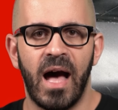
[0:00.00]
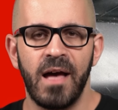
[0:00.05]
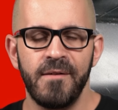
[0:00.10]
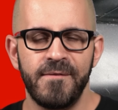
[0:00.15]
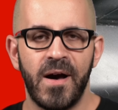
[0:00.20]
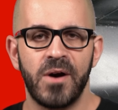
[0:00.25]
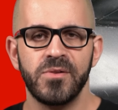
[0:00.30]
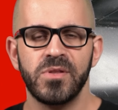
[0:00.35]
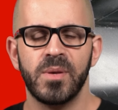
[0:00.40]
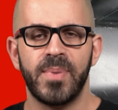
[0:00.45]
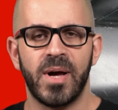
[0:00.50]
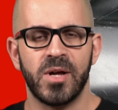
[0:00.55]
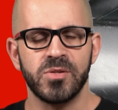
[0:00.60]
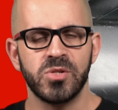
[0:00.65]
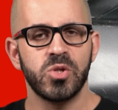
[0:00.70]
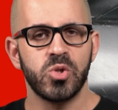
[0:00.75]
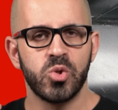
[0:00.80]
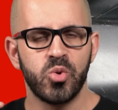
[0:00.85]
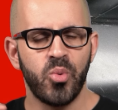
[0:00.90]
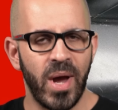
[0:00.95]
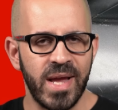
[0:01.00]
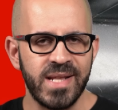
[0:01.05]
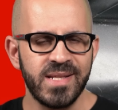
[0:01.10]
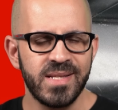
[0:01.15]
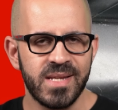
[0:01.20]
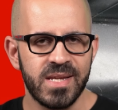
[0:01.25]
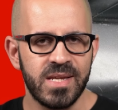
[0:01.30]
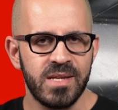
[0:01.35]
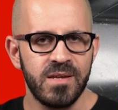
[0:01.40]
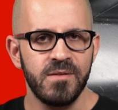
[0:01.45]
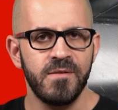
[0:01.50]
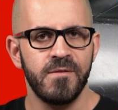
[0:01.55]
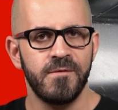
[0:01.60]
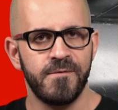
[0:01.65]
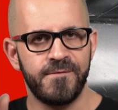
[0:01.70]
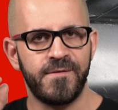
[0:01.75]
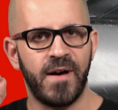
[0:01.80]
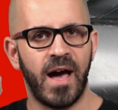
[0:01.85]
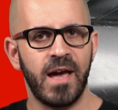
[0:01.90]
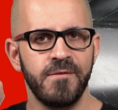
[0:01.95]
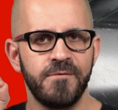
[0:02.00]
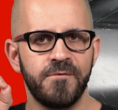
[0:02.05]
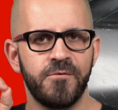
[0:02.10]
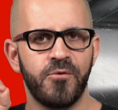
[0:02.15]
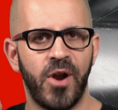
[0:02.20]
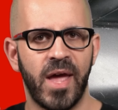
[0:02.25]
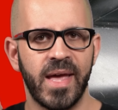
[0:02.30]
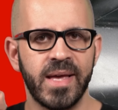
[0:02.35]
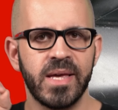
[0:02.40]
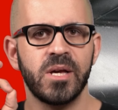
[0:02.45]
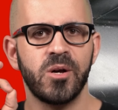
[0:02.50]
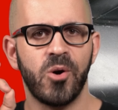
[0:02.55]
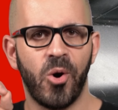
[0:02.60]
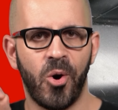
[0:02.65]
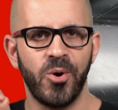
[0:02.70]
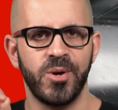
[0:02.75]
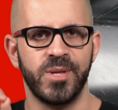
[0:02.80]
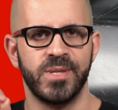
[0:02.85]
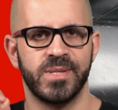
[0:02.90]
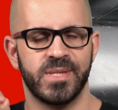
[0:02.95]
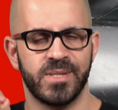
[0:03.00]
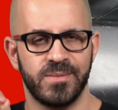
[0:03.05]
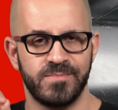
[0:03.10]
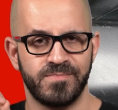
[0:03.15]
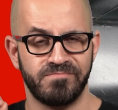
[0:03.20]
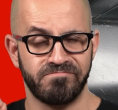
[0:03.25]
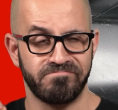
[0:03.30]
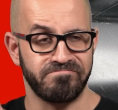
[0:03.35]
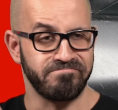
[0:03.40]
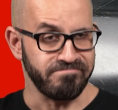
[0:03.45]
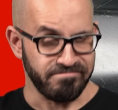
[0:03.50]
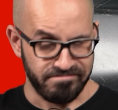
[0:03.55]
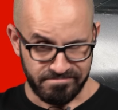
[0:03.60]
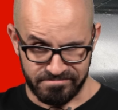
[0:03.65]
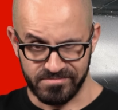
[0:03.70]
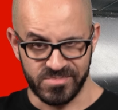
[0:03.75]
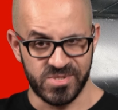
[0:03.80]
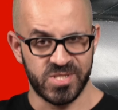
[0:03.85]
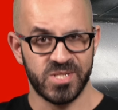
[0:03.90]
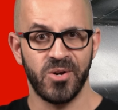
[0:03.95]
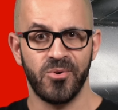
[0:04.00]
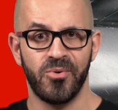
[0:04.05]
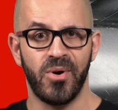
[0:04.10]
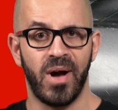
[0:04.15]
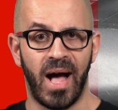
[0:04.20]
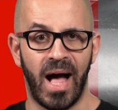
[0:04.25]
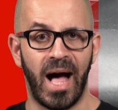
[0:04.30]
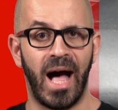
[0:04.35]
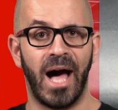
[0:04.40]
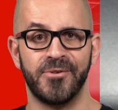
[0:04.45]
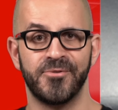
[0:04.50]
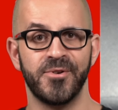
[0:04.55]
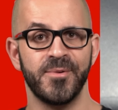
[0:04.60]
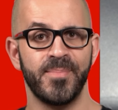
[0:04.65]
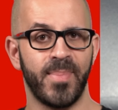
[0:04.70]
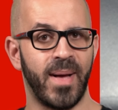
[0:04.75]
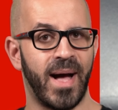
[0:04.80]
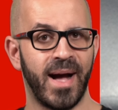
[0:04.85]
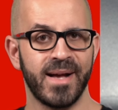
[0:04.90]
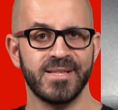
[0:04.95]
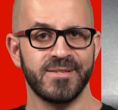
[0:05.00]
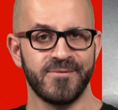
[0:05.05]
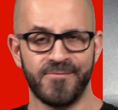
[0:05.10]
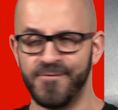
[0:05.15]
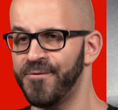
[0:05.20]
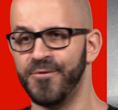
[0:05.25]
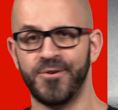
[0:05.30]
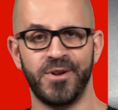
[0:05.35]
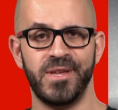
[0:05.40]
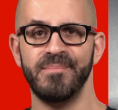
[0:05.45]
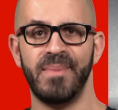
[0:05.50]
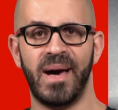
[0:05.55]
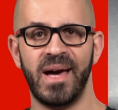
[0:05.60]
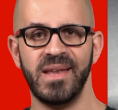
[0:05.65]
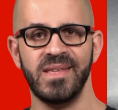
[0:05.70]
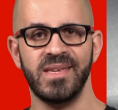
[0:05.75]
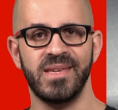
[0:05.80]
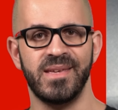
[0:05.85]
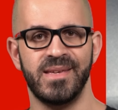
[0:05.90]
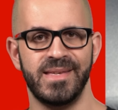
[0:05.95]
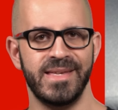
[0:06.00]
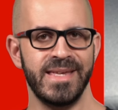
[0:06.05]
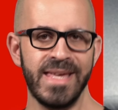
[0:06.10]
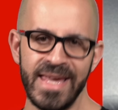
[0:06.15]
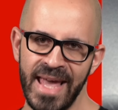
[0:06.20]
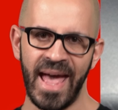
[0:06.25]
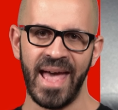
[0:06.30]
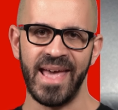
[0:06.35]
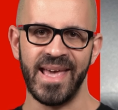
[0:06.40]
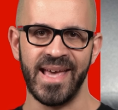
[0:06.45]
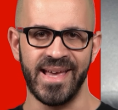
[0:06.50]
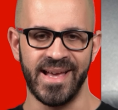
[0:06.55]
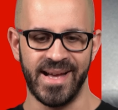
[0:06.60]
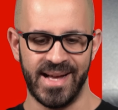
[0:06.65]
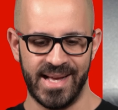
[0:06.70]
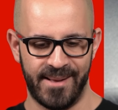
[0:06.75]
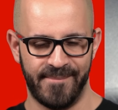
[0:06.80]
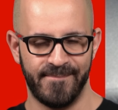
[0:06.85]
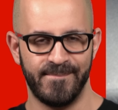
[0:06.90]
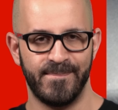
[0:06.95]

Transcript: I found about 20 5-franc coins. So $100 free money, yay!